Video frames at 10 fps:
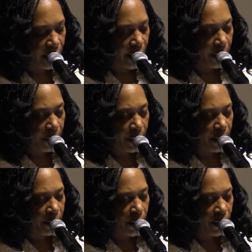
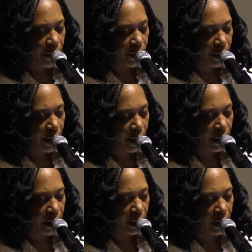Happy birthday
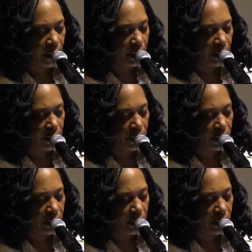to